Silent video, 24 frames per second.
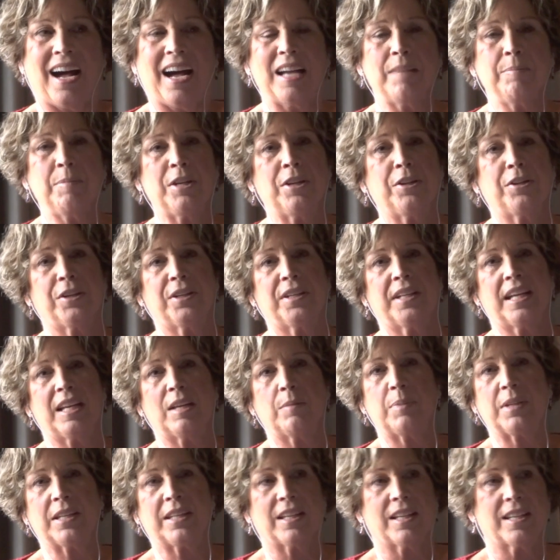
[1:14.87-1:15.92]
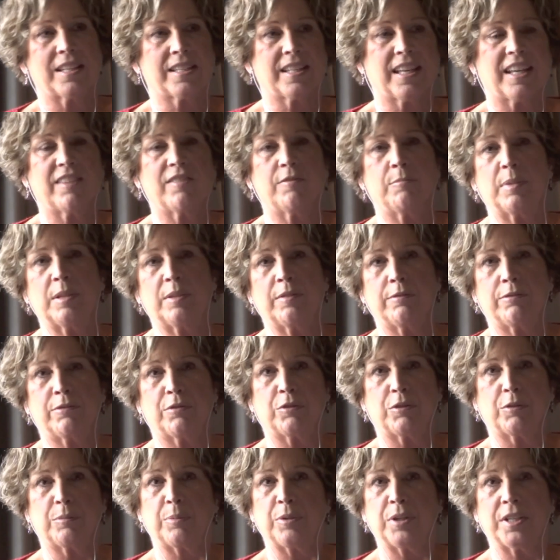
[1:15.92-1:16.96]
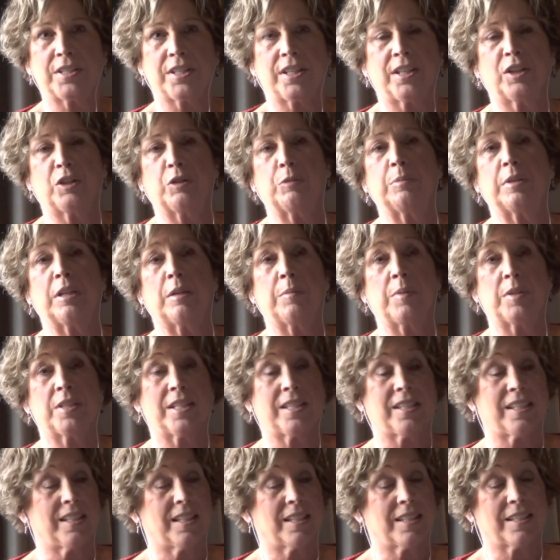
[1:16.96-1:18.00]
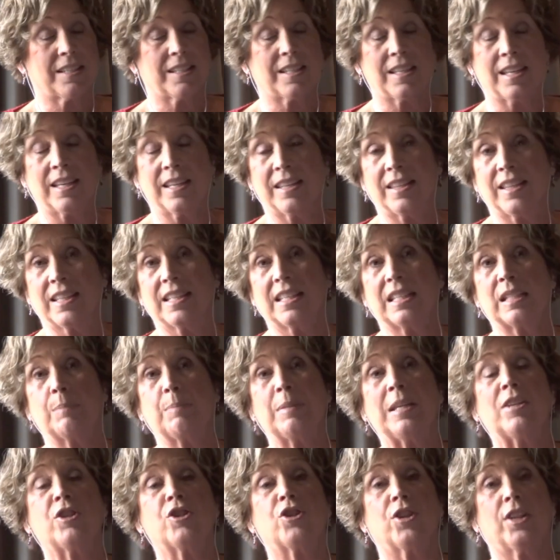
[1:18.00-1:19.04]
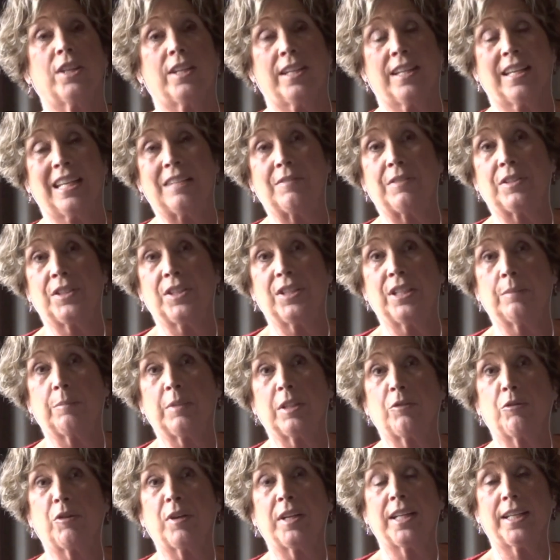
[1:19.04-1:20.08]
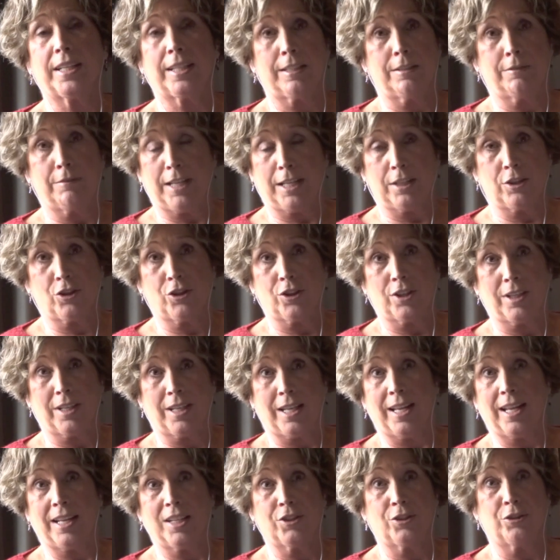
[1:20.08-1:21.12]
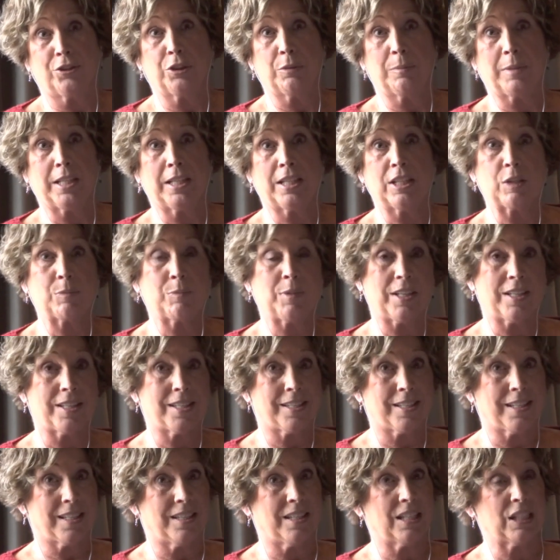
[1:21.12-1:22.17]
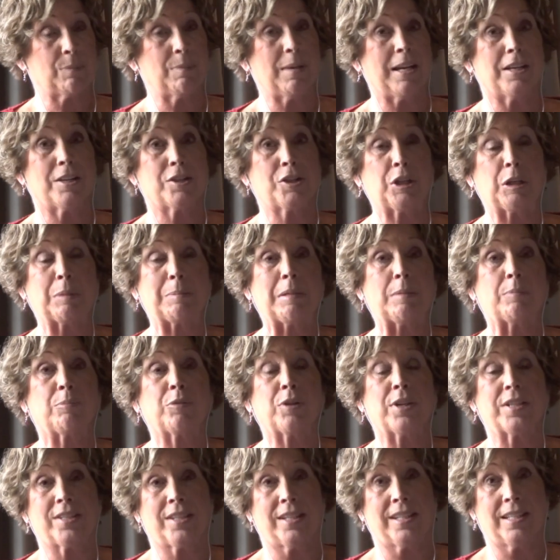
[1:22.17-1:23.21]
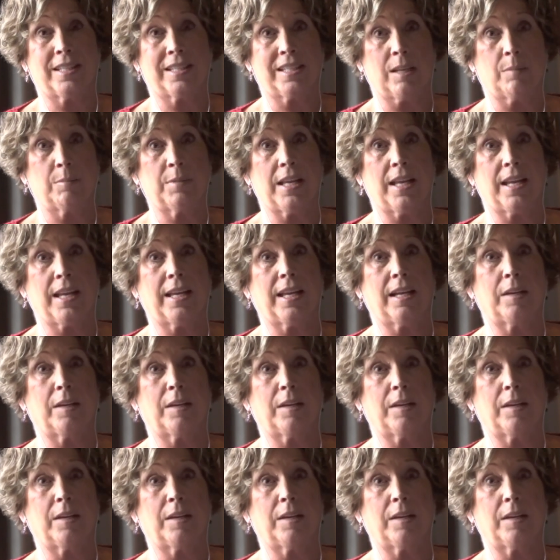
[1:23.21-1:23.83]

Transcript: I'm here today because I've been for President Obama since the speech that he gave at the Democratic Convention. I turned to my husband and said, this man is going to be president someday.